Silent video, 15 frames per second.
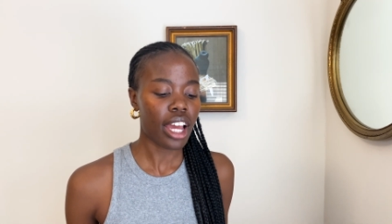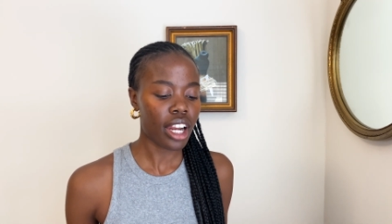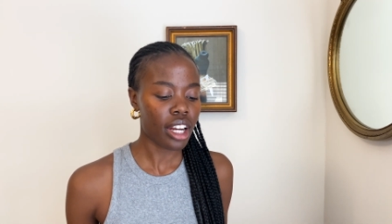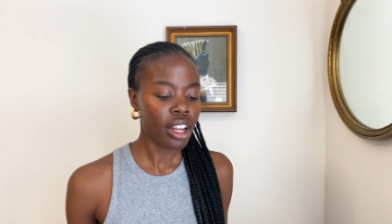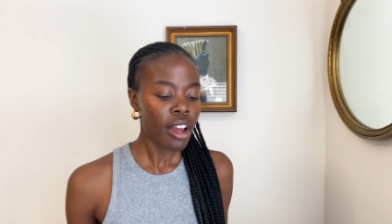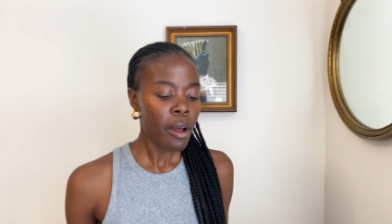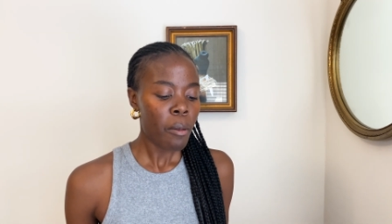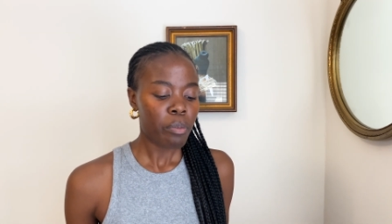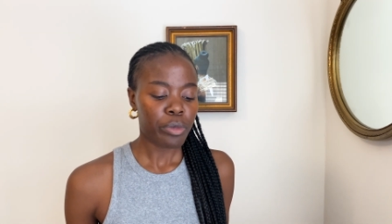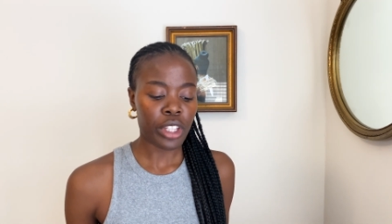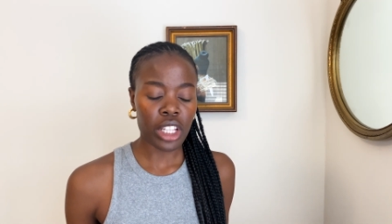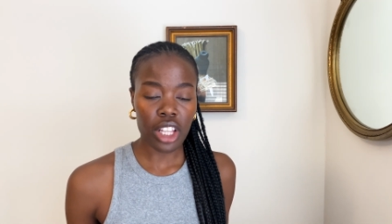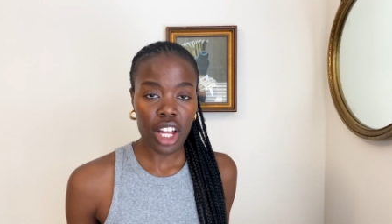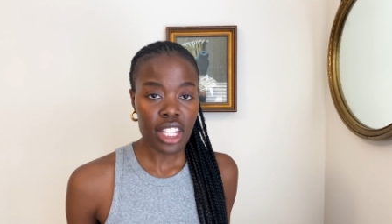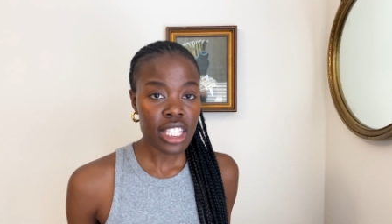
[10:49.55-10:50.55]
And
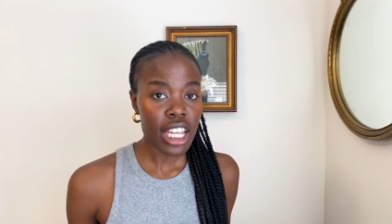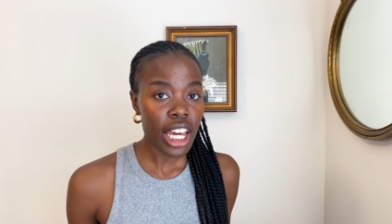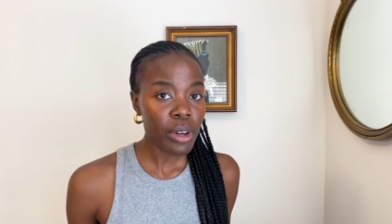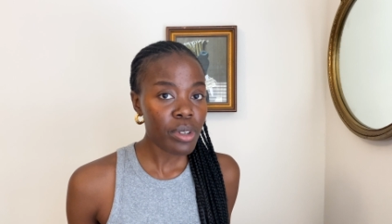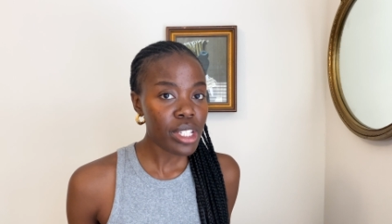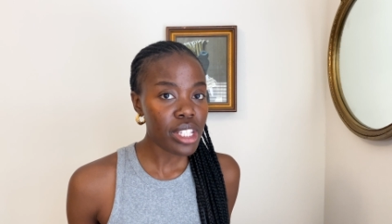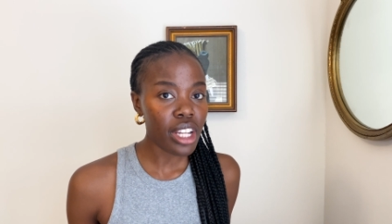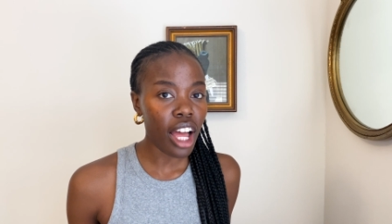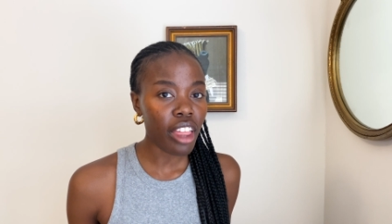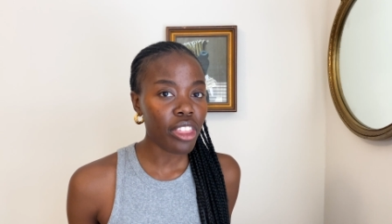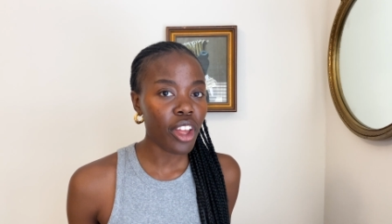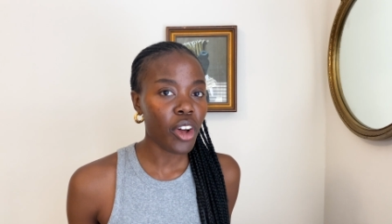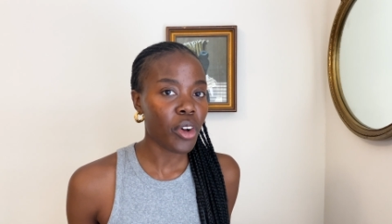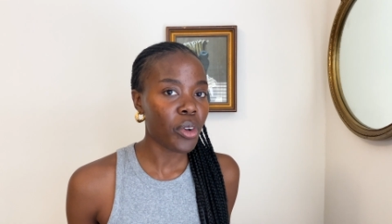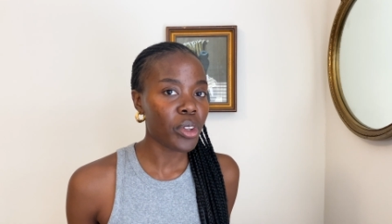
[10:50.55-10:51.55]
Glossier was not
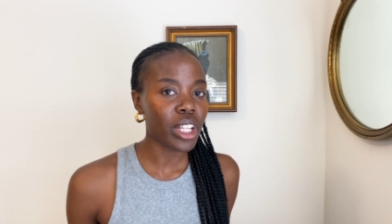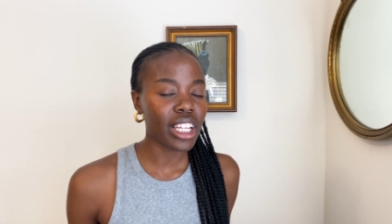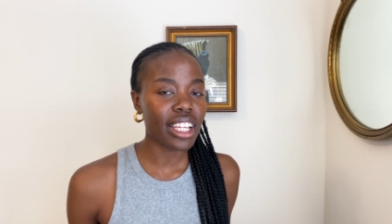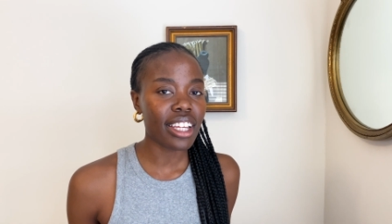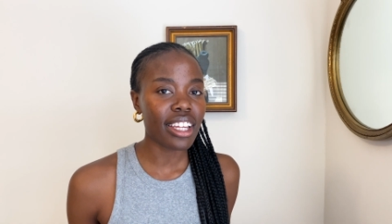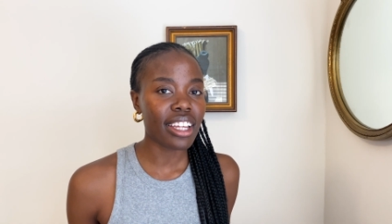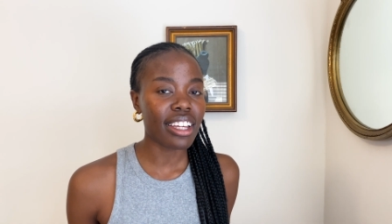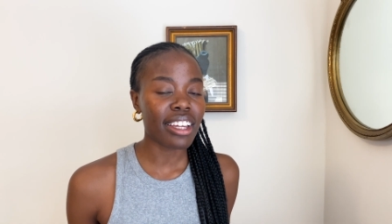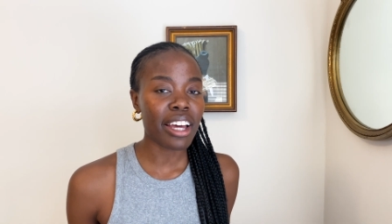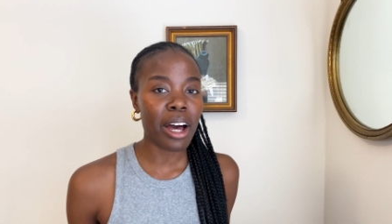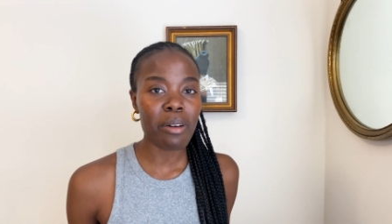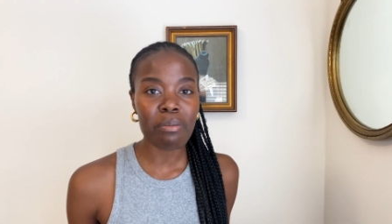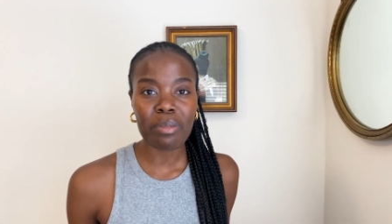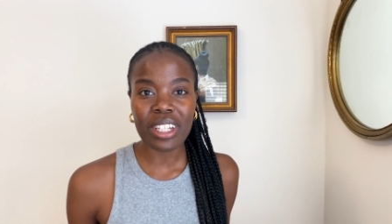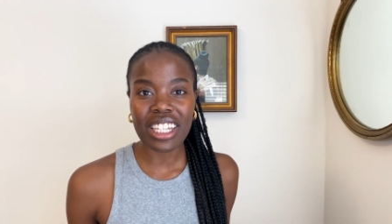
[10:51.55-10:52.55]
the only
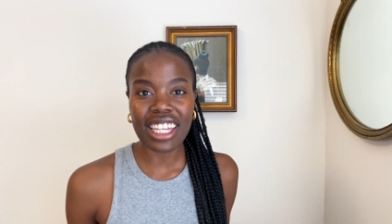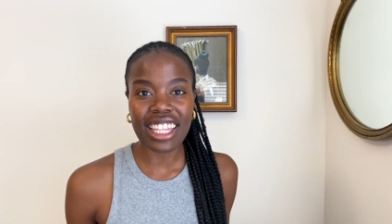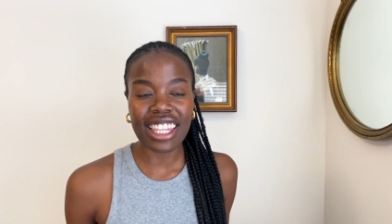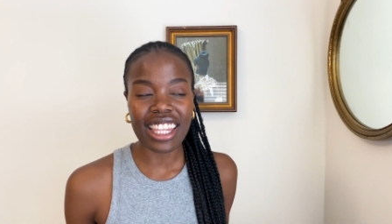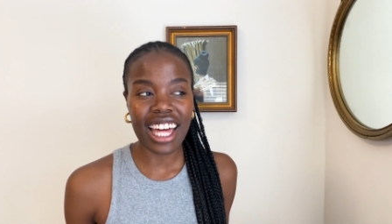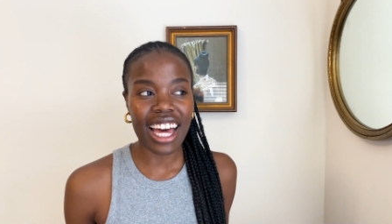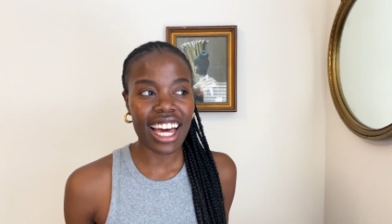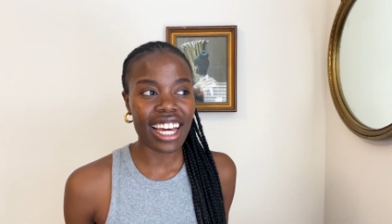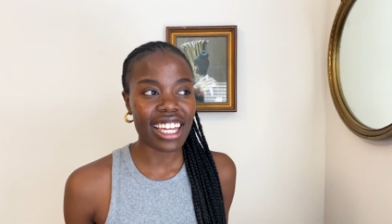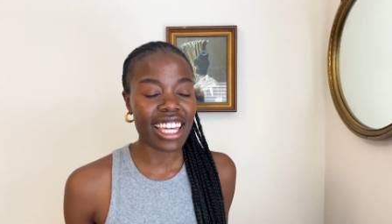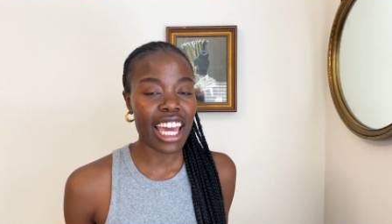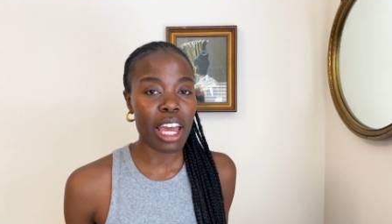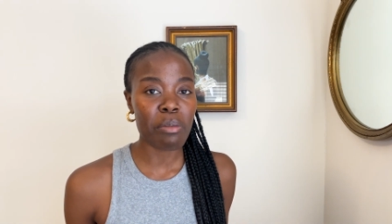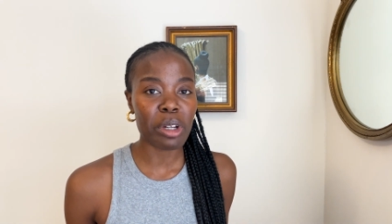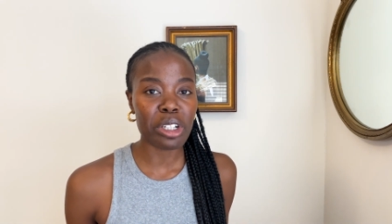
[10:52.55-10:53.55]
company that
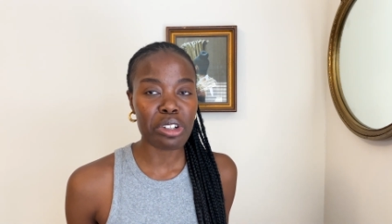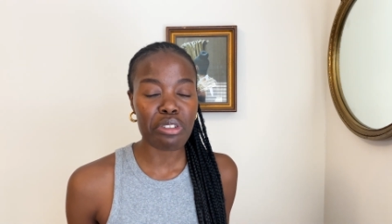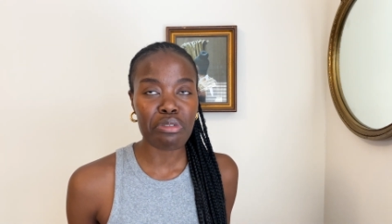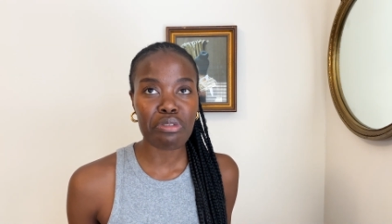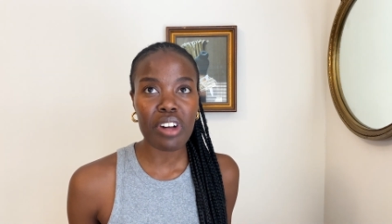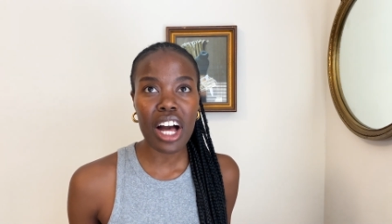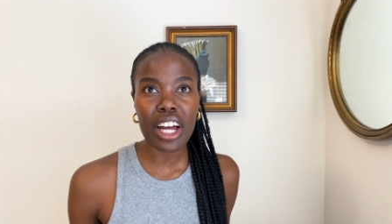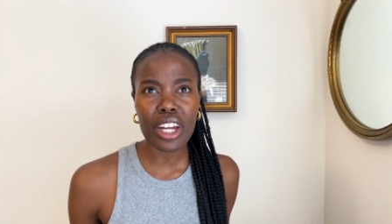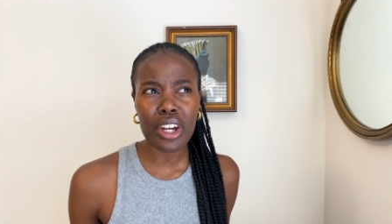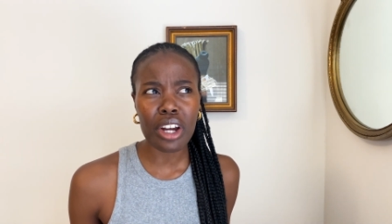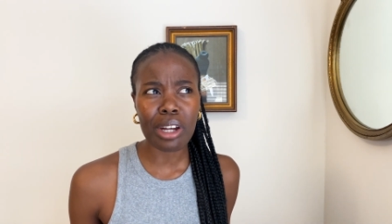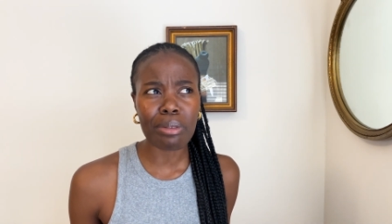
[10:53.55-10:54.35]
came under fire.